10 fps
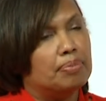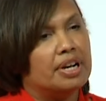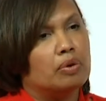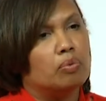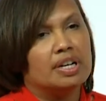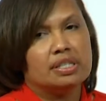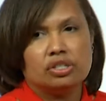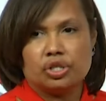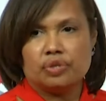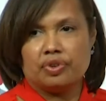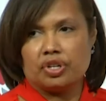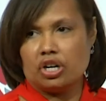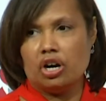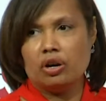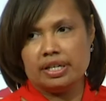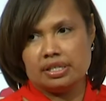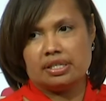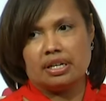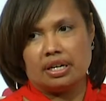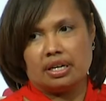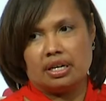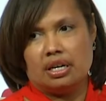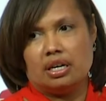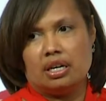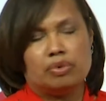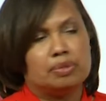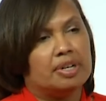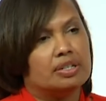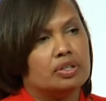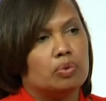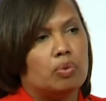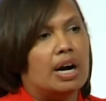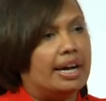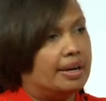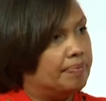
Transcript: but it wasn't just for the currency, it was because of the why.